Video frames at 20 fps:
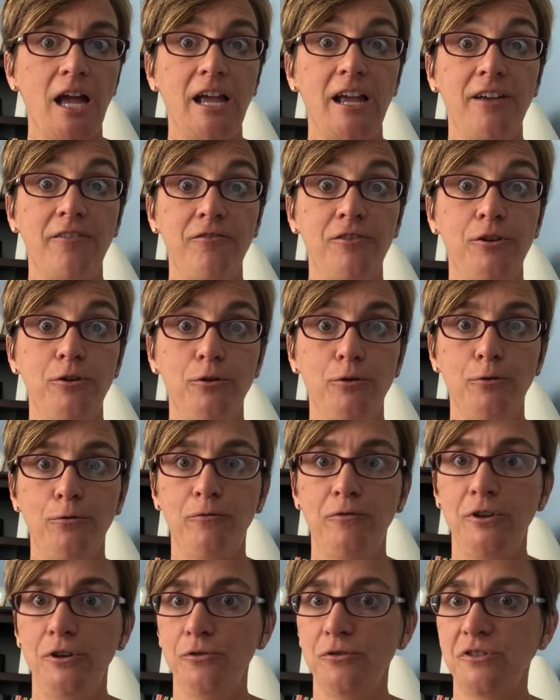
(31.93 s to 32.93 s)
If
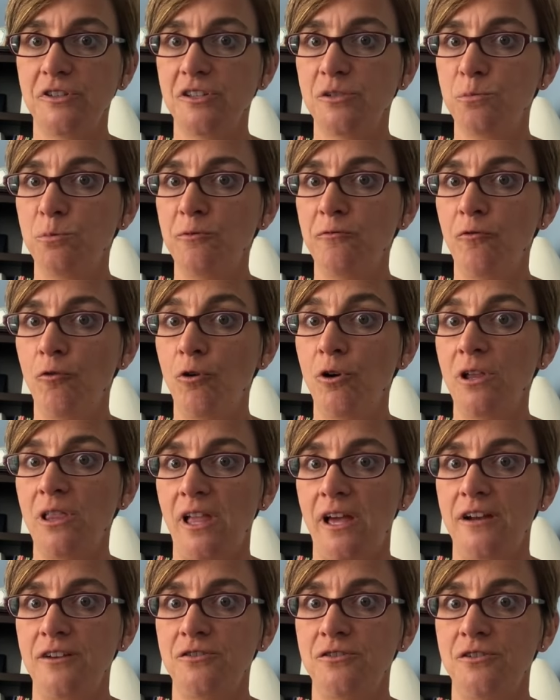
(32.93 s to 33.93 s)
you've used this before,
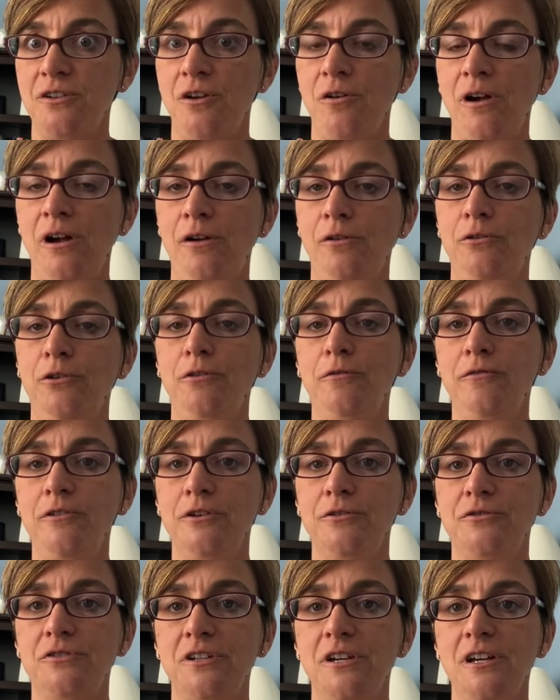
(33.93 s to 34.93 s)
let us know how you've
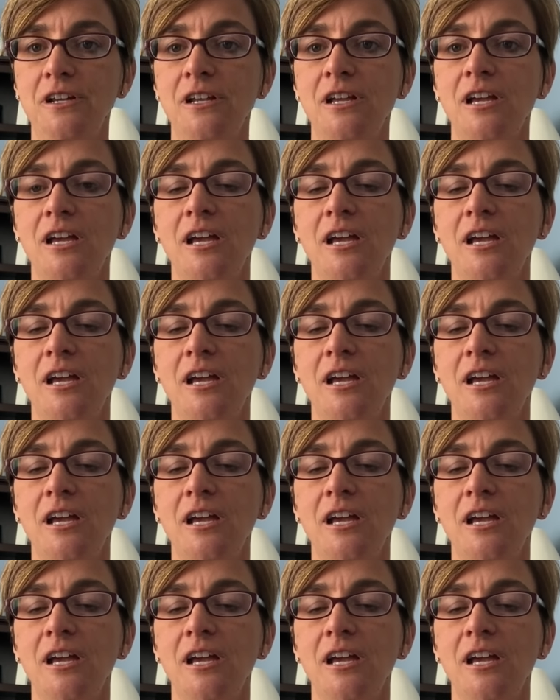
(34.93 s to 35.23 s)
used it.